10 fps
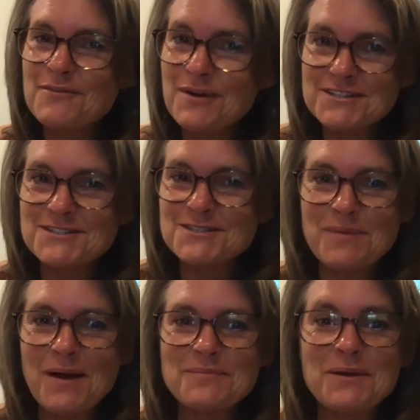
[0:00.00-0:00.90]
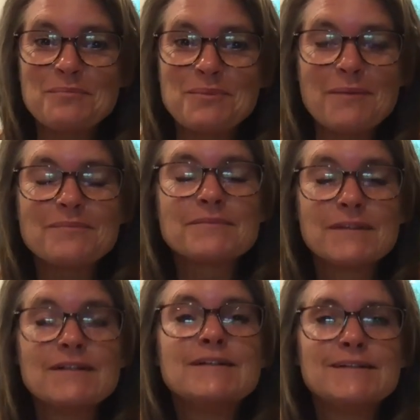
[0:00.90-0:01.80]
questions about meal prep,
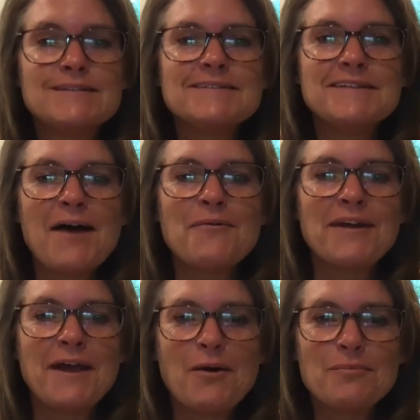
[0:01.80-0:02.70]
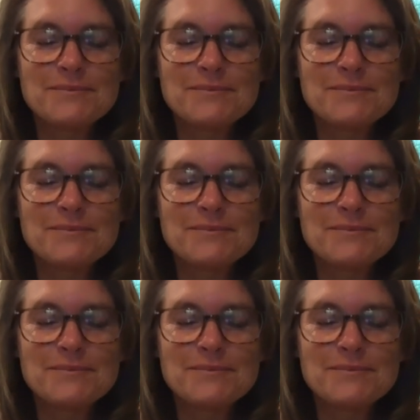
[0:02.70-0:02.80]
I want to help.